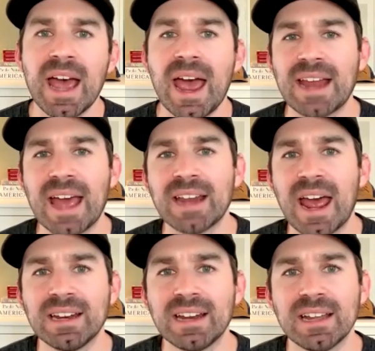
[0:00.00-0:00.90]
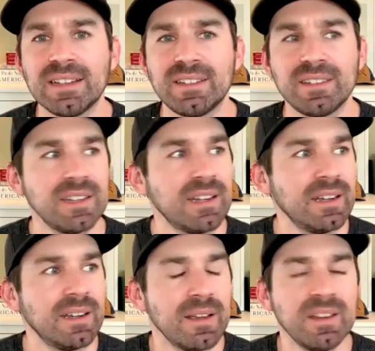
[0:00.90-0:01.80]
And and and it's
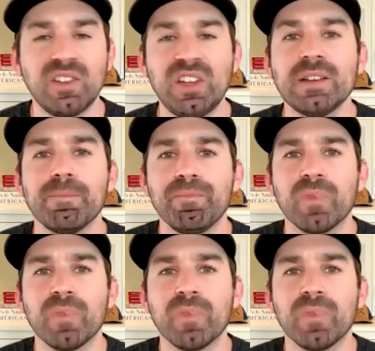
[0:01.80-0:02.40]
you see,